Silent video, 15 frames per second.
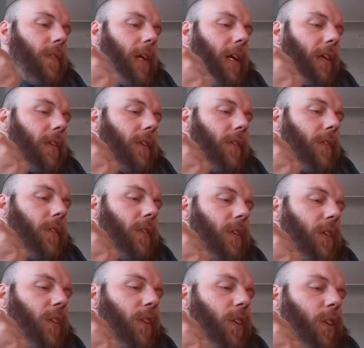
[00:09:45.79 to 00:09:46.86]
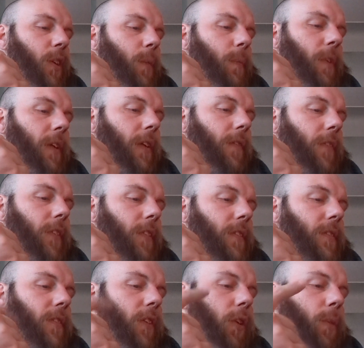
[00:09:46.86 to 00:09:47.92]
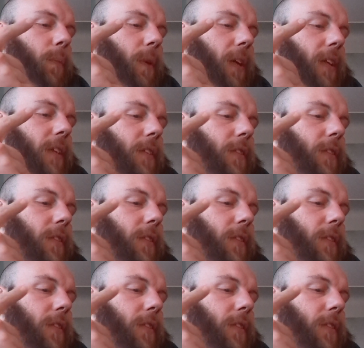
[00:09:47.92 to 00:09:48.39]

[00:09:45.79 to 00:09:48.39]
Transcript: value, but if there is nobody